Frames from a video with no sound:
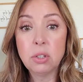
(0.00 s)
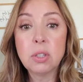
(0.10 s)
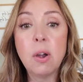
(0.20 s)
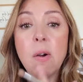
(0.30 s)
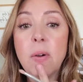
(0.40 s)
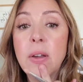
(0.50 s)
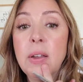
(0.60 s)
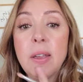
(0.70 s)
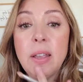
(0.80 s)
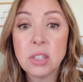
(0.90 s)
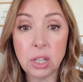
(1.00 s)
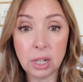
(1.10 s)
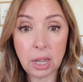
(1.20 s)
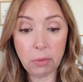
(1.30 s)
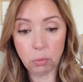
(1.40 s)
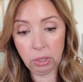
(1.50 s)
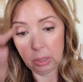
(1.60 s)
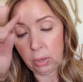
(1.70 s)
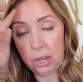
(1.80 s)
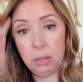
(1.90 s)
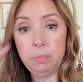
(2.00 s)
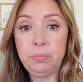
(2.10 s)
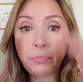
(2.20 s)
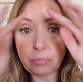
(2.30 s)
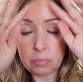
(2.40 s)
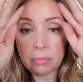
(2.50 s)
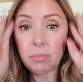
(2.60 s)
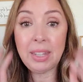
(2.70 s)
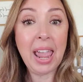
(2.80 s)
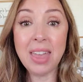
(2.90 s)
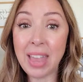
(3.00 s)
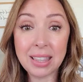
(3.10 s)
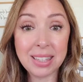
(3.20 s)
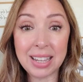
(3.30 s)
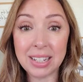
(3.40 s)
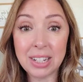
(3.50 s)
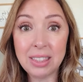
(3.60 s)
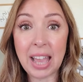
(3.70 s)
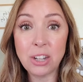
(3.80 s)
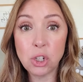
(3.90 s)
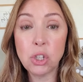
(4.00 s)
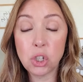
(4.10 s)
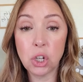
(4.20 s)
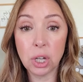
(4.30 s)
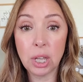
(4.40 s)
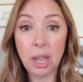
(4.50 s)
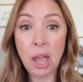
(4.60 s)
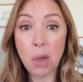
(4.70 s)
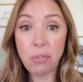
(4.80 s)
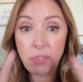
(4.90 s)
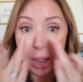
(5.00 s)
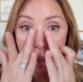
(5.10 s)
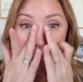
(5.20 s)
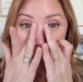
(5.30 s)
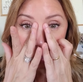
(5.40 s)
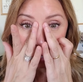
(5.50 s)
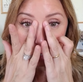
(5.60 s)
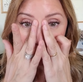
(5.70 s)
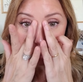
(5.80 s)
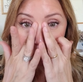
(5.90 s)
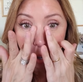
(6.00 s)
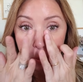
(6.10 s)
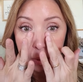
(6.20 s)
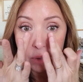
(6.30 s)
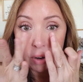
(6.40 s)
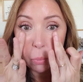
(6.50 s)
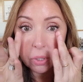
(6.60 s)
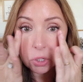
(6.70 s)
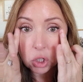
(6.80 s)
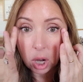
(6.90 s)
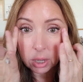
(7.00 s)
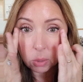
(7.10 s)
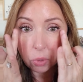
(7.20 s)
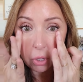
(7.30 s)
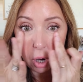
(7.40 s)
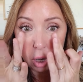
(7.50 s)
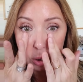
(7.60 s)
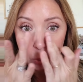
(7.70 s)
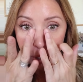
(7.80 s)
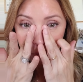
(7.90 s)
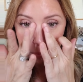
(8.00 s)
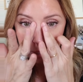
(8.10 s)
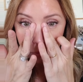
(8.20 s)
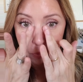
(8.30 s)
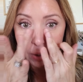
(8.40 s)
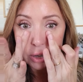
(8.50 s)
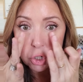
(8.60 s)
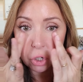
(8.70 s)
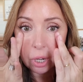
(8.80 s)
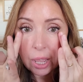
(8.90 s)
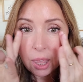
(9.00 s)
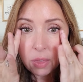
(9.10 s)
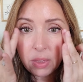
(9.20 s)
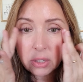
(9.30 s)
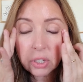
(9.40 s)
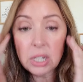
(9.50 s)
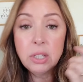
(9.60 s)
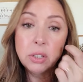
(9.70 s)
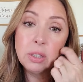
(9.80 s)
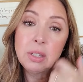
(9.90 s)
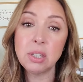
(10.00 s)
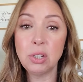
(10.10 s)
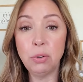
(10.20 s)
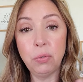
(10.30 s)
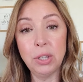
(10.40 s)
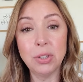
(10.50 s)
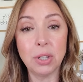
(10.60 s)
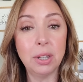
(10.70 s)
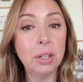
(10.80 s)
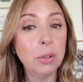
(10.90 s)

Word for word: so it's gonna cover really well. And that's it. That just took five minutes, but probably if I wasn't talking with y'all, it would have been even faster. This still, this still feels